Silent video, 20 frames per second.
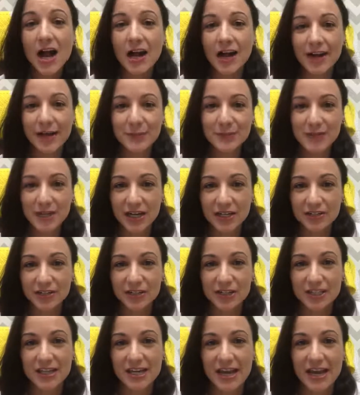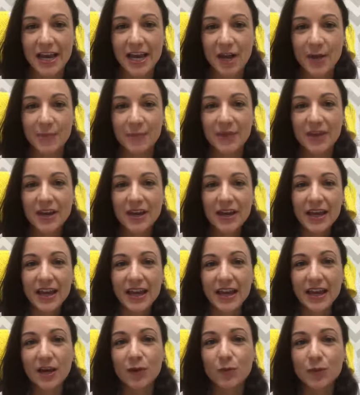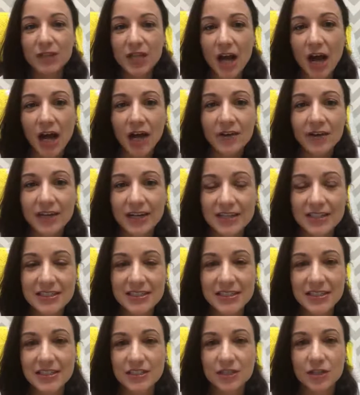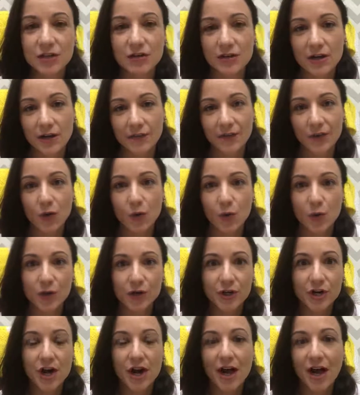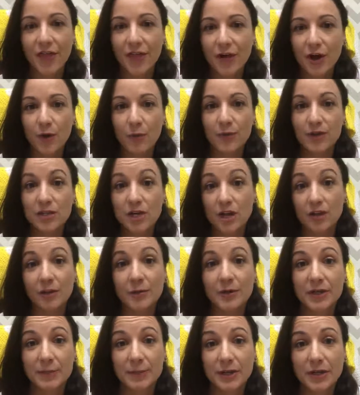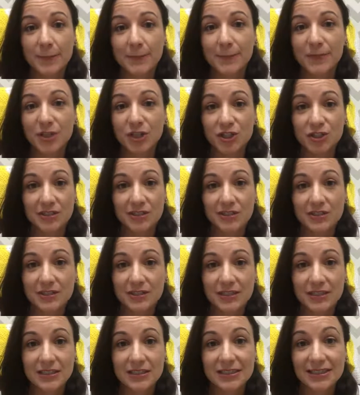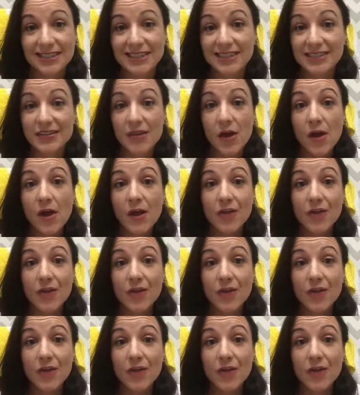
I'm Dr. Sam, and with the holiday season around the corner, I thought we'd talk a little bit about emergencies because